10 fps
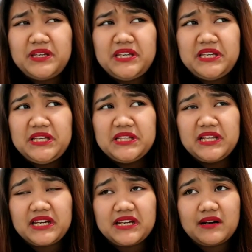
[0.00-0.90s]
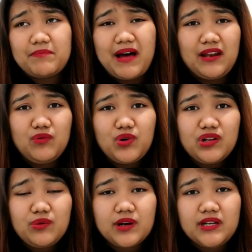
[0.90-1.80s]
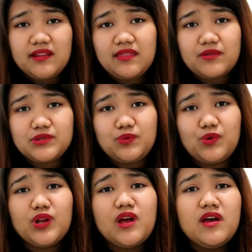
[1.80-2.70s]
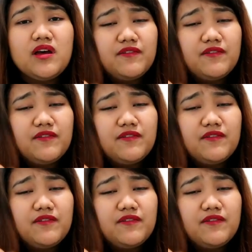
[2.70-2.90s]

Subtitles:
be like 1,000 won or 10,000 won,